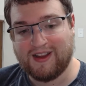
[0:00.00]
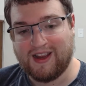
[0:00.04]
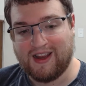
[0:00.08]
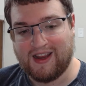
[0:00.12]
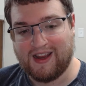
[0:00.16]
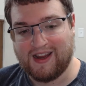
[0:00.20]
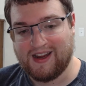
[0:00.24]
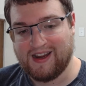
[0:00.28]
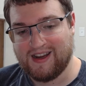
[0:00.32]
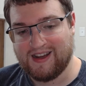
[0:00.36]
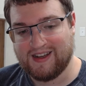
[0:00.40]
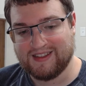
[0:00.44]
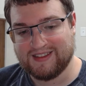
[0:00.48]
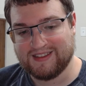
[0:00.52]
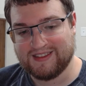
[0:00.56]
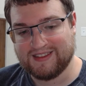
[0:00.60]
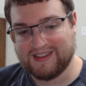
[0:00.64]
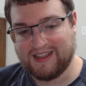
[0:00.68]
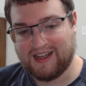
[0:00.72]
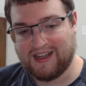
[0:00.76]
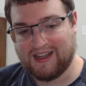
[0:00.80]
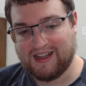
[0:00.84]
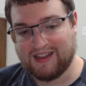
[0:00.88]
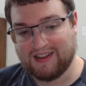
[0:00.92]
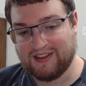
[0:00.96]
and
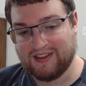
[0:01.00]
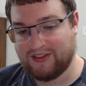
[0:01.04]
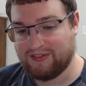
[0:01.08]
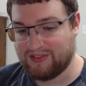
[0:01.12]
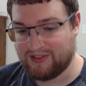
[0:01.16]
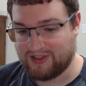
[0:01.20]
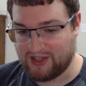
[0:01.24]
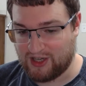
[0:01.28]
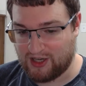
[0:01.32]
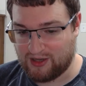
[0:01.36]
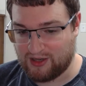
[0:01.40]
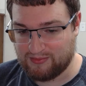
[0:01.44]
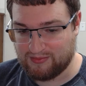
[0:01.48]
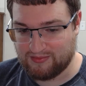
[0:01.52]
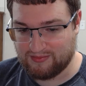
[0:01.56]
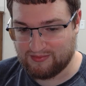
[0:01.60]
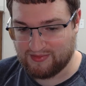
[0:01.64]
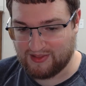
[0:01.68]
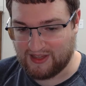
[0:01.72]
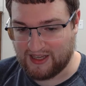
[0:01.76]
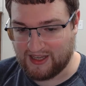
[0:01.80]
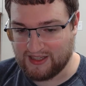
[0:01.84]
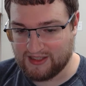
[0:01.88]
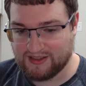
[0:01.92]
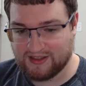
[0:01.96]
leave a
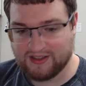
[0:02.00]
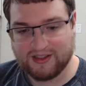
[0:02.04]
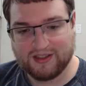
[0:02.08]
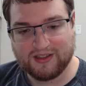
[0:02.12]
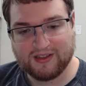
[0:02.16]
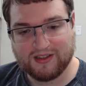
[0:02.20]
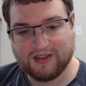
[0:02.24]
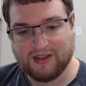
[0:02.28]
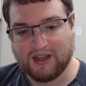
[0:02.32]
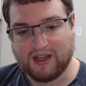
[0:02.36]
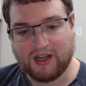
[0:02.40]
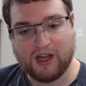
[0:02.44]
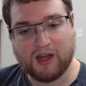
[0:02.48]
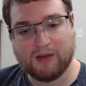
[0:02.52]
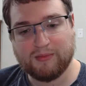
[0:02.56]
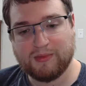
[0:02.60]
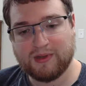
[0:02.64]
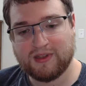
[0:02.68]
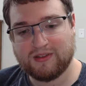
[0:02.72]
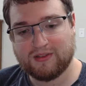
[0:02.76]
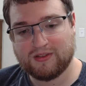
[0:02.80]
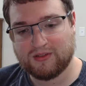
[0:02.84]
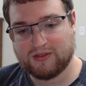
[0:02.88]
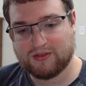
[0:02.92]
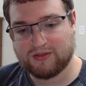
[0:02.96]
comment,